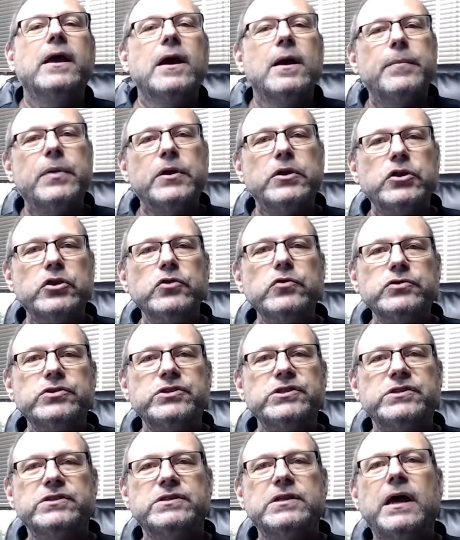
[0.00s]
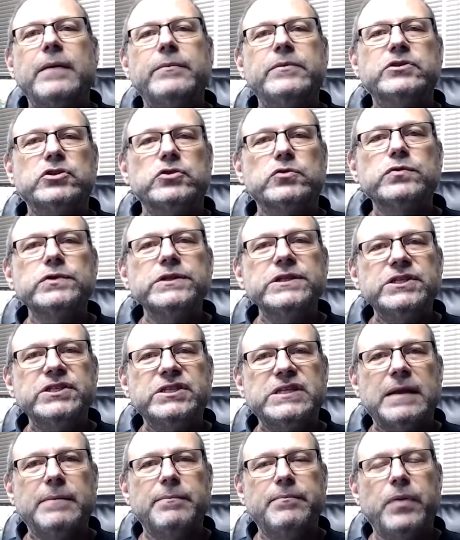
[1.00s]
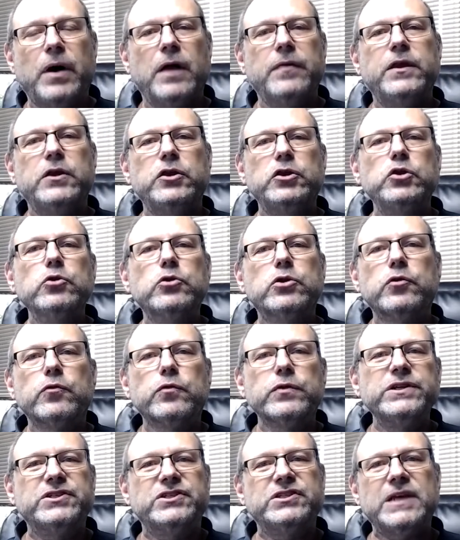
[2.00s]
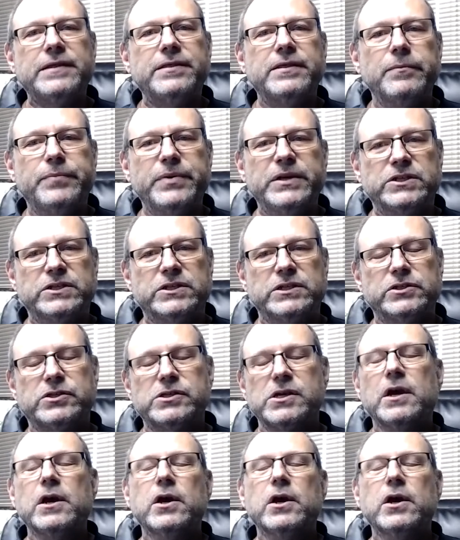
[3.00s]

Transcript: but use this time as a reset button that you could reset the business.